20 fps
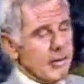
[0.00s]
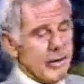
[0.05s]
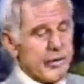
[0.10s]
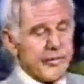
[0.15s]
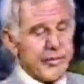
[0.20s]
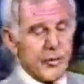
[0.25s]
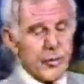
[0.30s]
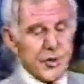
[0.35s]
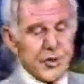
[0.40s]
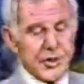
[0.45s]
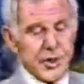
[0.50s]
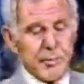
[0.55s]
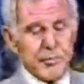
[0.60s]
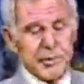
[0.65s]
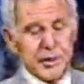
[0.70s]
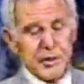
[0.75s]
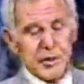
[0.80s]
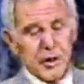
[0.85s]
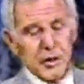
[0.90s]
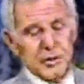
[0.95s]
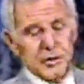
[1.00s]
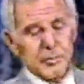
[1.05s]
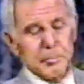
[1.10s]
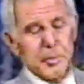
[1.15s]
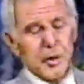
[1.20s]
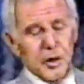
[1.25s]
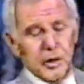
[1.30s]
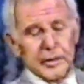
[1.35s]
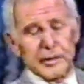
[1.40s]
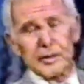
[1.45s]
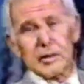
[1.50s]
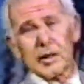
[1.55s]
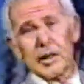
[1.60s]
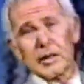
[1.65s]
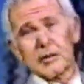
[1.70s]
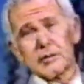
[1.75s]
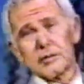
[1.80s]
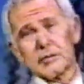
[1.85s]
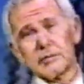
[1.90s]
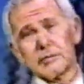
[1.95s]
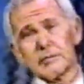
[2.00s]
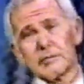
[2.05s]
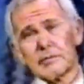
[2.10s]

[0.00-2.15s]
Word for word: Leaving one's empty cart in the parking lot.